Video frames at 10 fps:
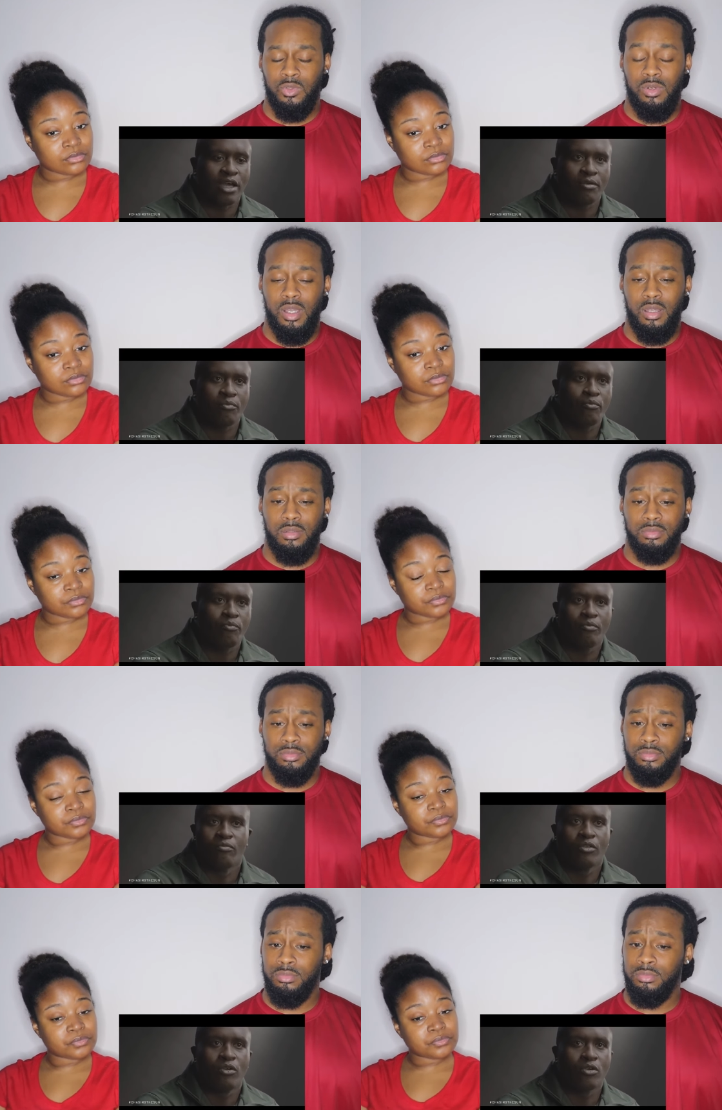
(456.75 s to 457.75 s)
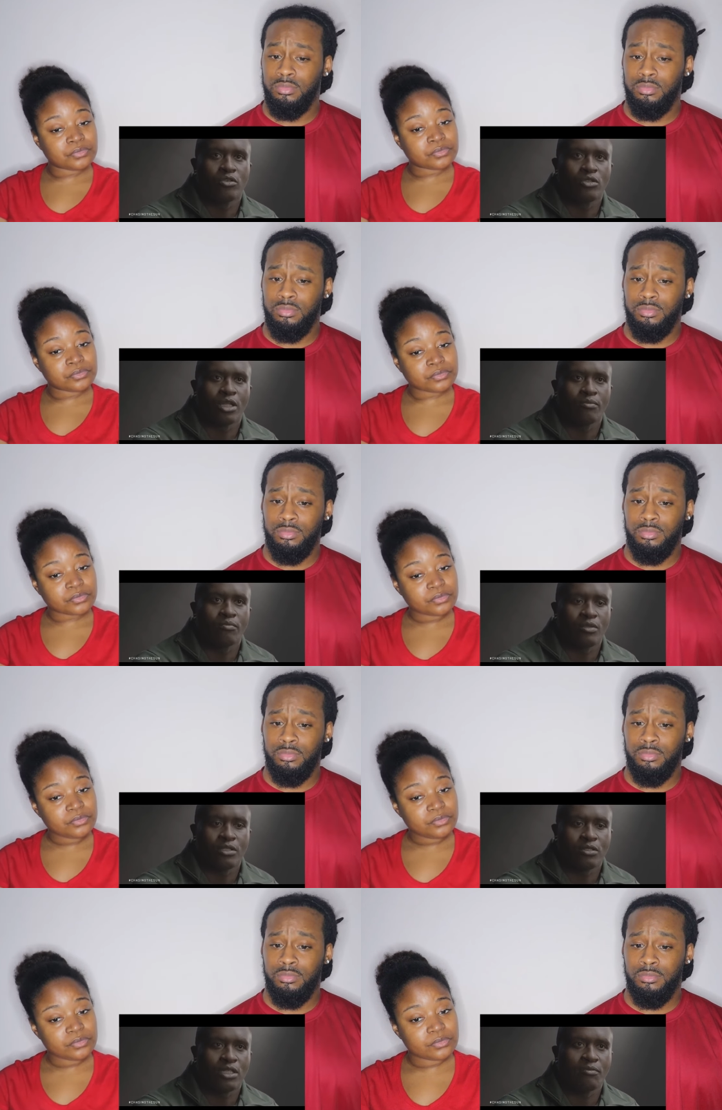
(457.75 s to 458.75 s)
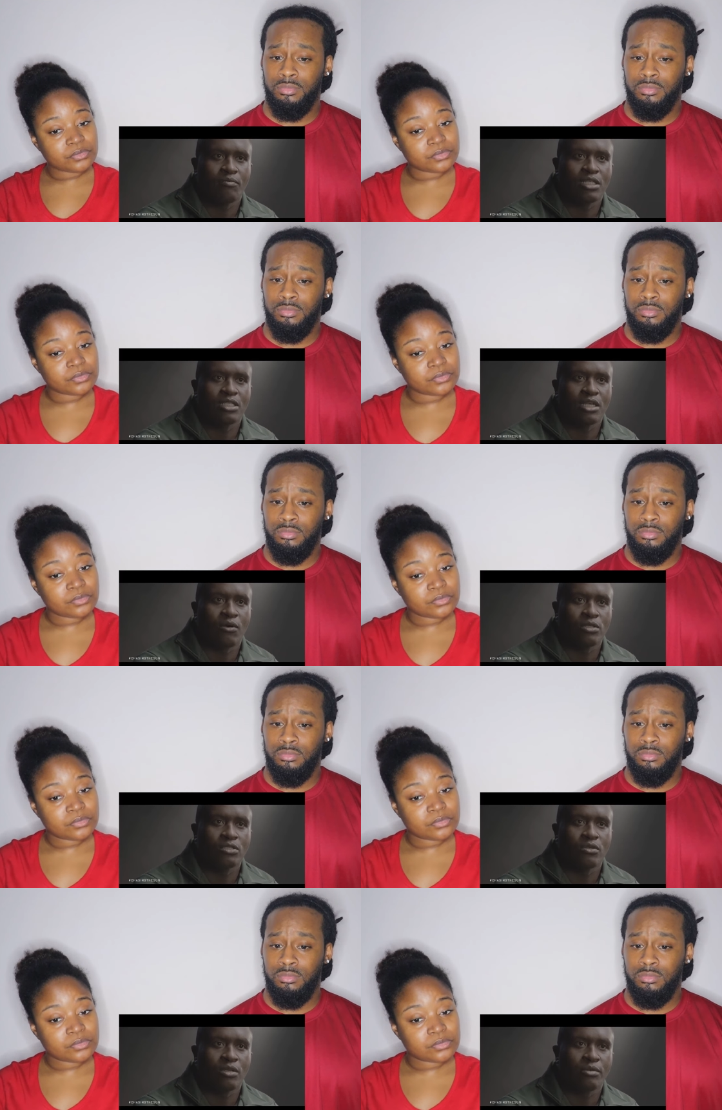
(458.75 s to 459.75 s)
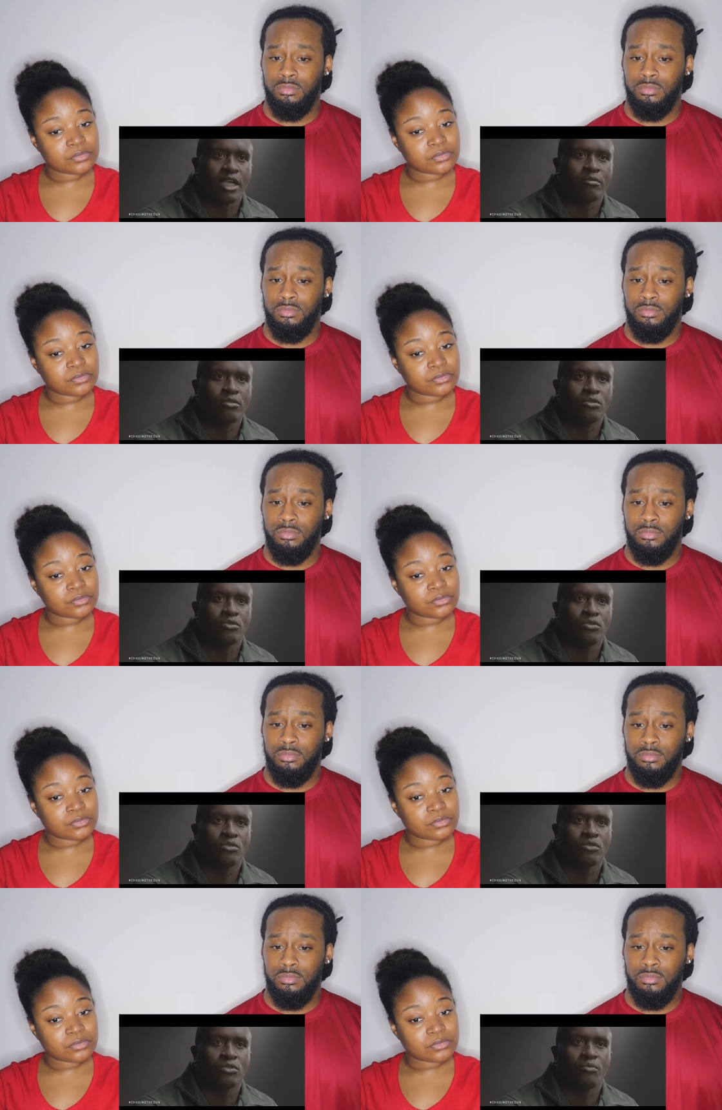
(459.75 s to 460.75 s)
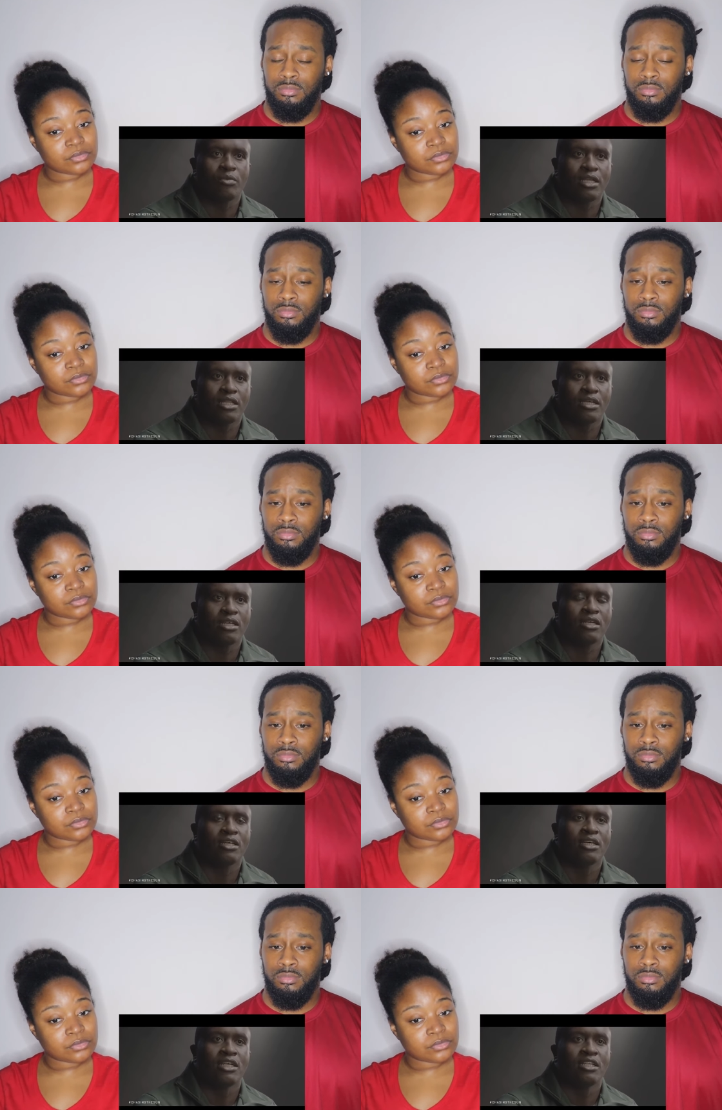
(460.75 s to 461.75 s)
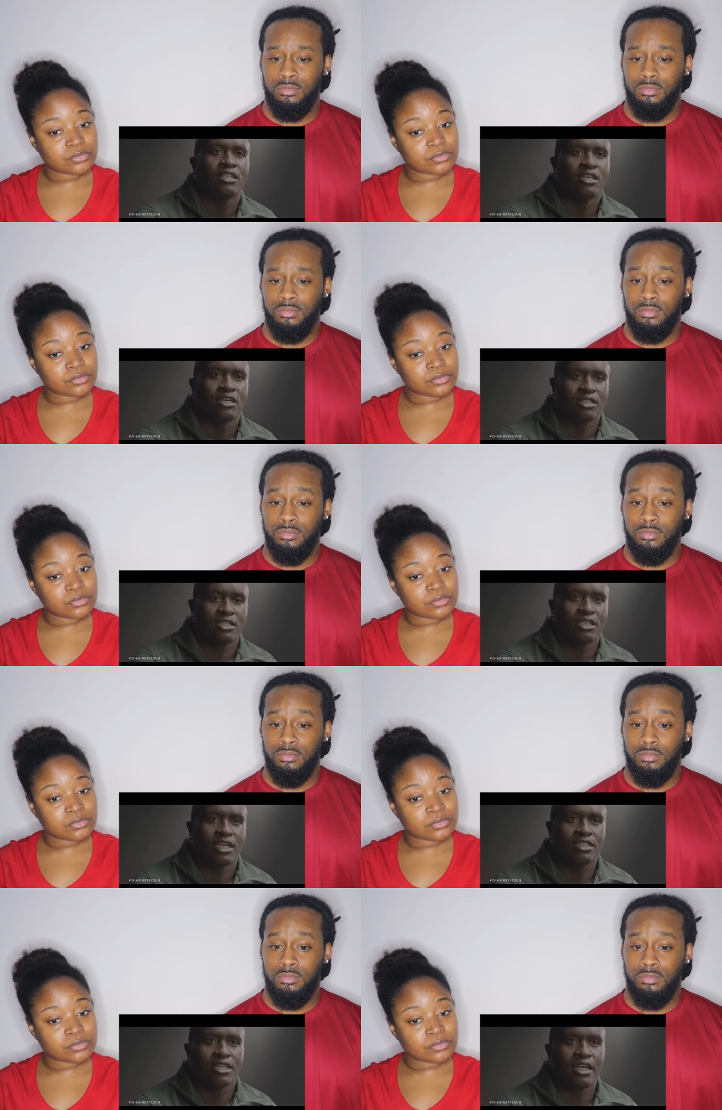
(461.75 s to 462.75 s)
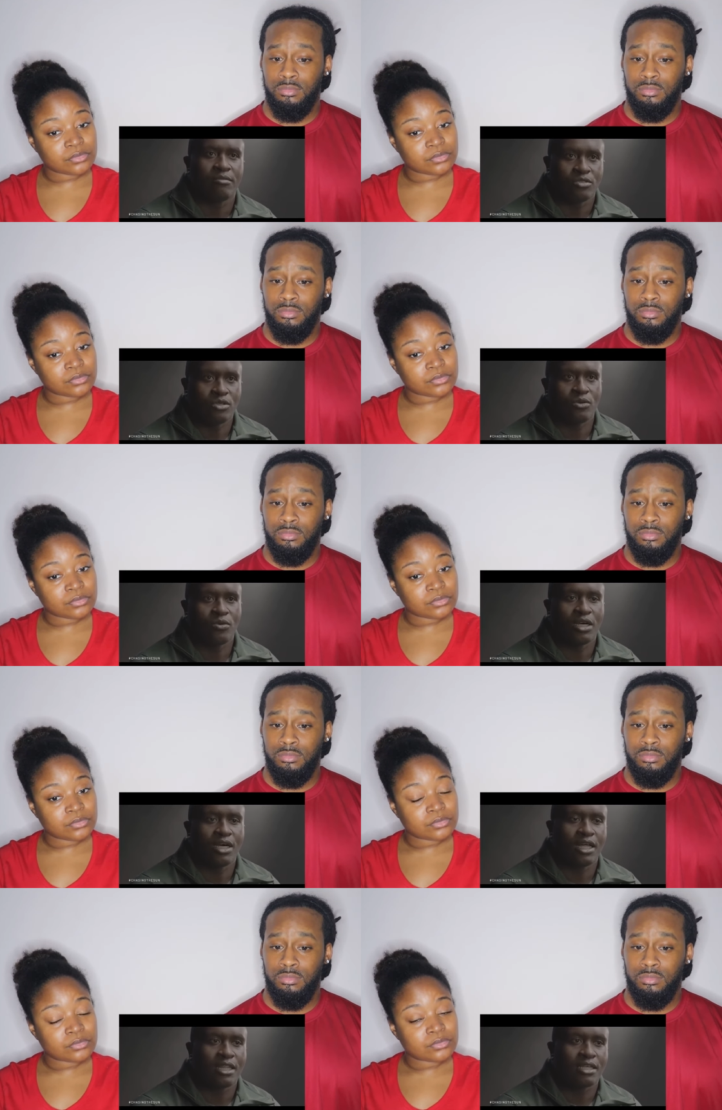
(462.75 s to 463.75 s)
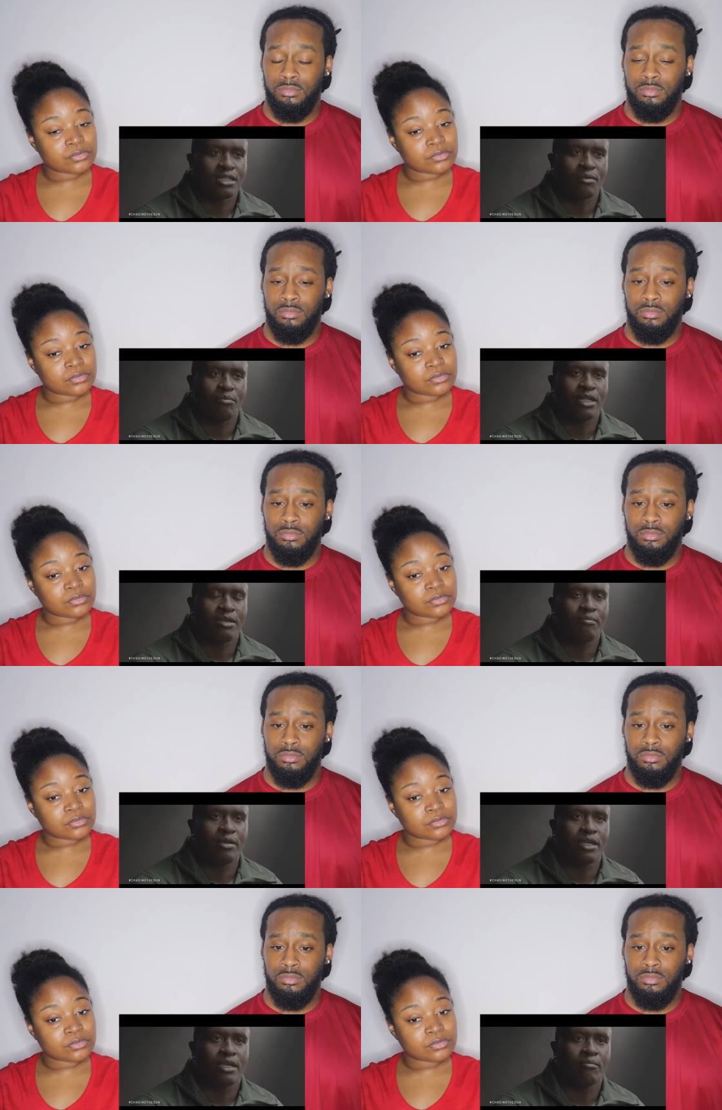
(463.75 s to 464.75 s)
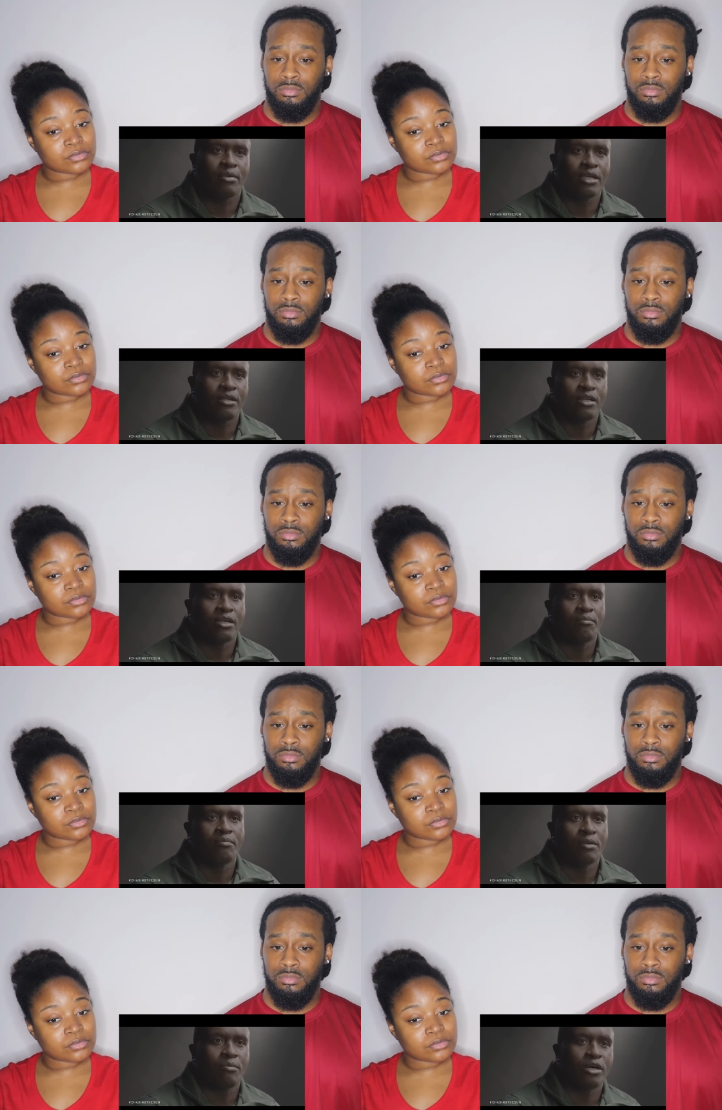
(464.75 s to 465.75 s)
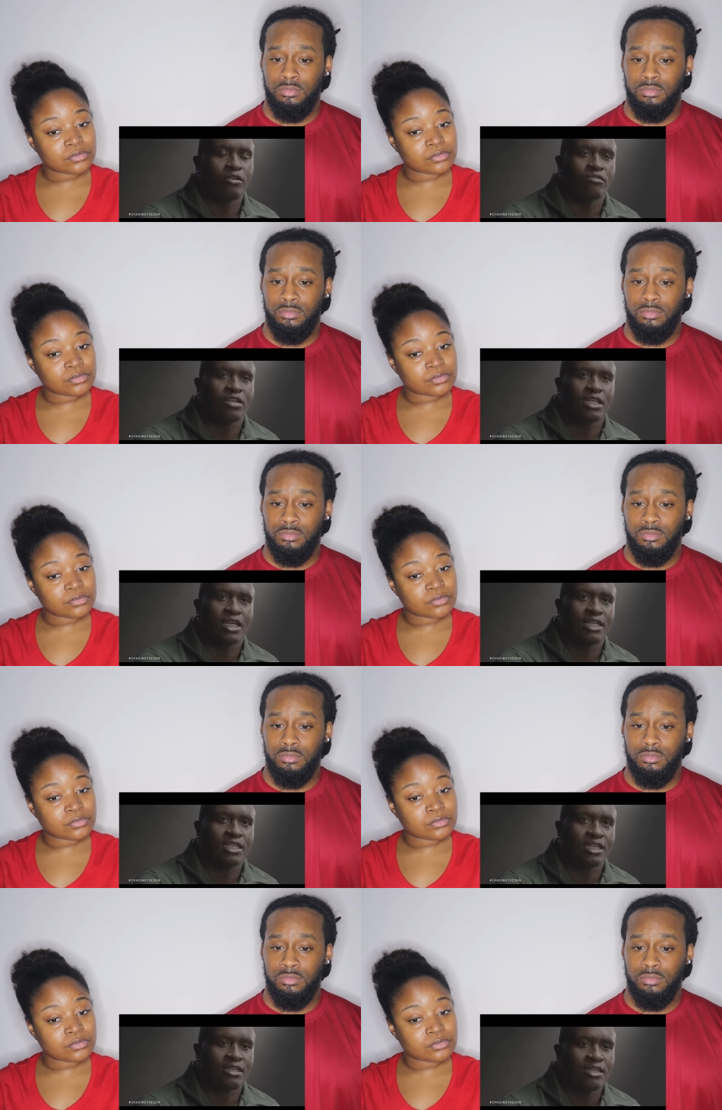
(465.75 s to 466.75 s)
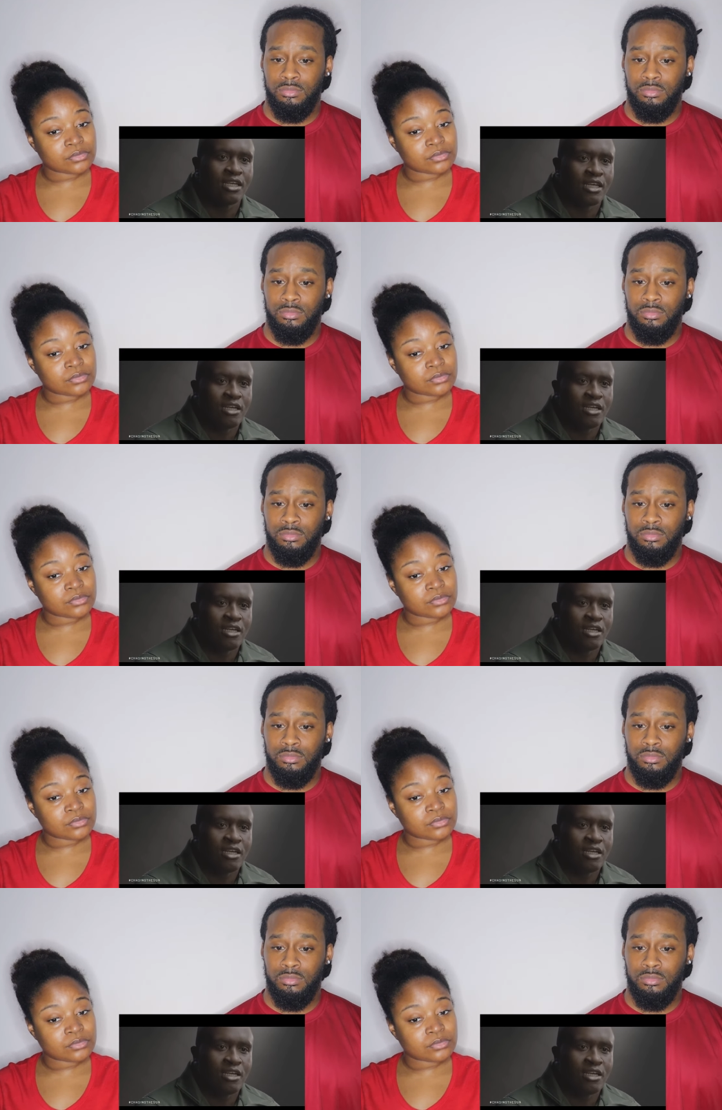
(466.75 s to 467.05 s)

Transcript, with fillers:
Speaker 1: I hadn't gone to that to that meeting, I wasn't going to be able to, to, to play the the the next game. So uh, I think that played a big a big uh, big part of it, and uh,